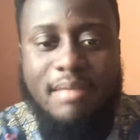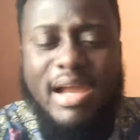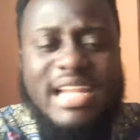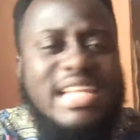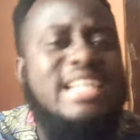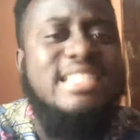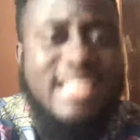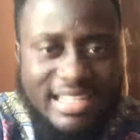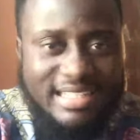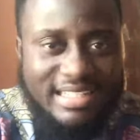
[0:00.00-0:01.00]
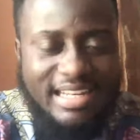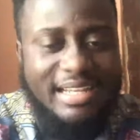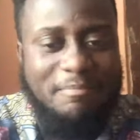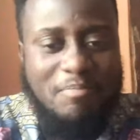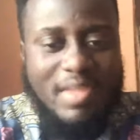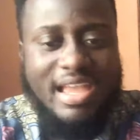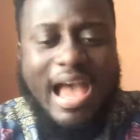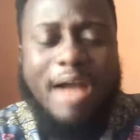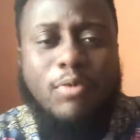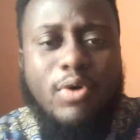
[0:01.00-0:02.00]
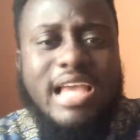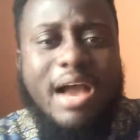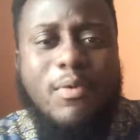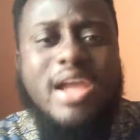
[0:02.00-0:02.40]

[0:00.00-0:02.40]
But he is saying in the day, Akunya